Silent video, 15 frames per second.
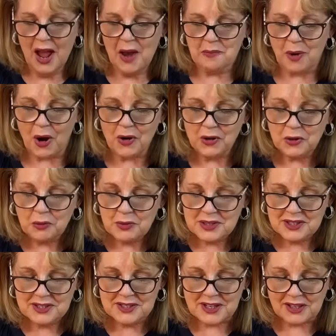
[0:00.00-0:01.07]
Both were
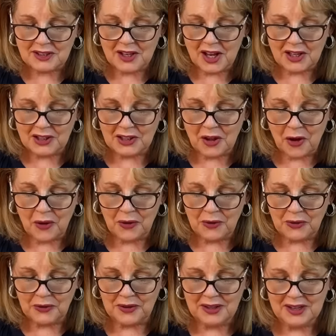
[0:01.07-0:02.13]
still
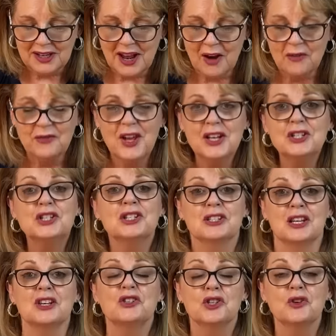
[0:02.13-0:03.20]
alone. Now,
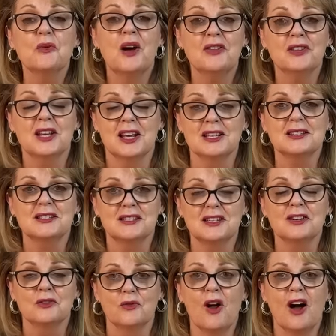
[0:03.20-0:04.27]
eventually, two other guests
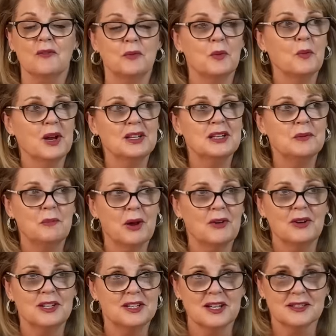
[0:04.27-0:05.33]
did arrive, but Wendy
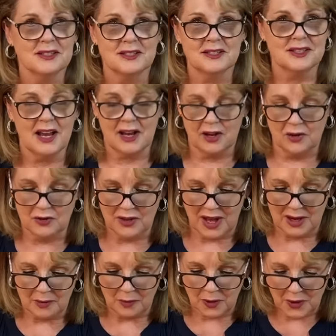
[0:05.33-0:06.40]
Berry doesn't say who
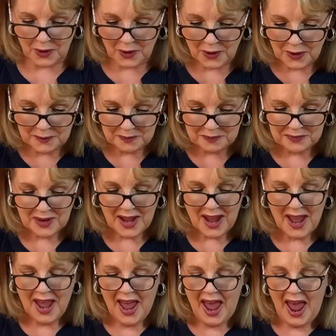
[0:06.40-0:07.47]
they were.
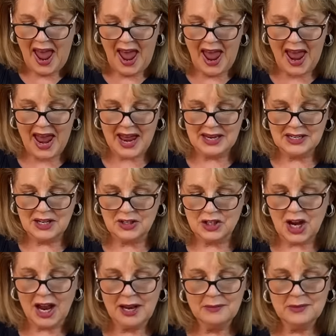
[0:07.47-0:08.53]
And
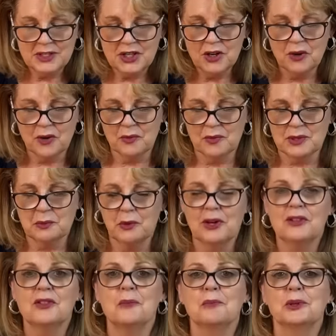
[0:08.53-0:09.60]
James Hewitt was put
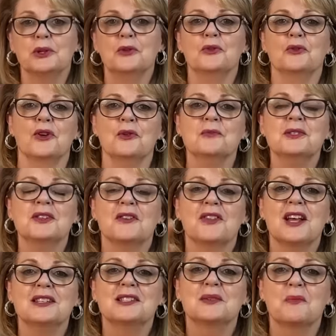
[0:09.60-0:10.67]
in the blue room, so
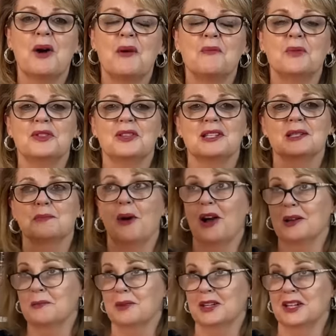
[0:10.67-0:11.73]
that's the one the
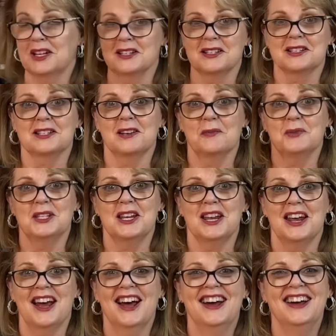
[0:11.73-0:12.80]
Spike MIlligan slept
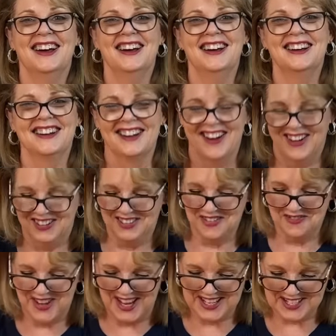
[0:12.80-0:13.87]
here on the
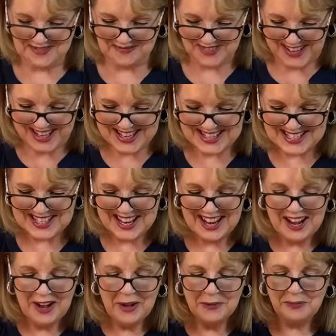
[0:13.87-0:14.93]
mantelpiece.
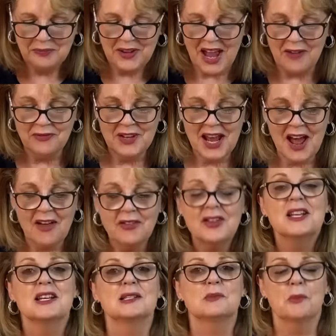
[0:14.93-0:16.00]
And the other
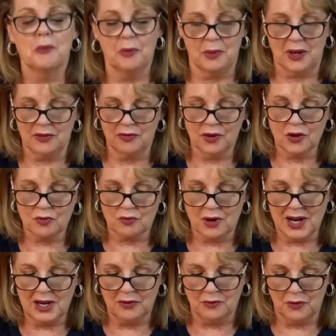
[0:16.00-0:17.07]
guests were put in the
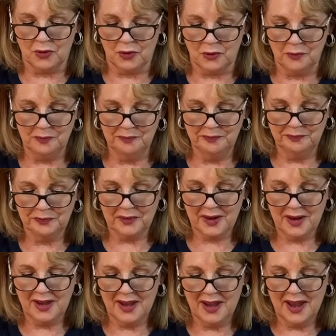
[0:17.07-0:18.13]
green room.
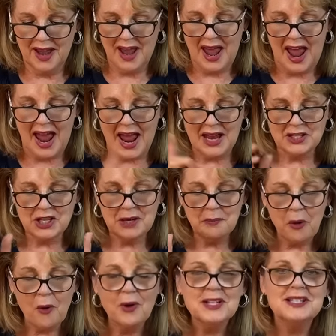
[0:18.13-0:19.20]
And she
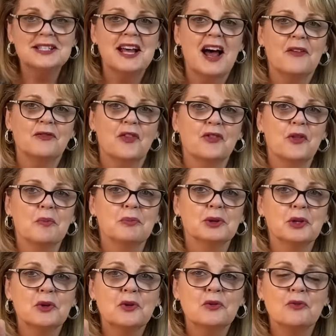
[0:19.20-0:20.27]
points out that the
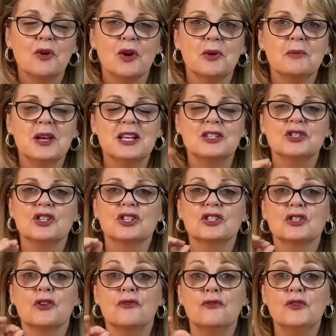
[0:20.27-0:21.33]
blue room is
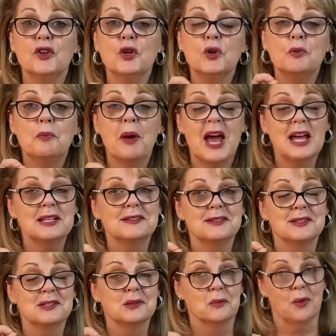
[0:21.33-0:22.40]
just a few
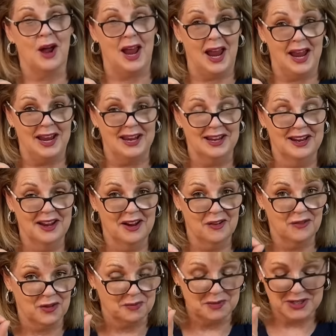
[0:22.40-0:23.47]
paces away
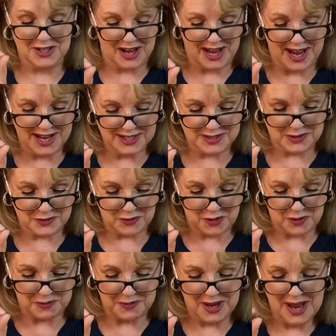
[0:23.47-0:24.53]
from Diana's room.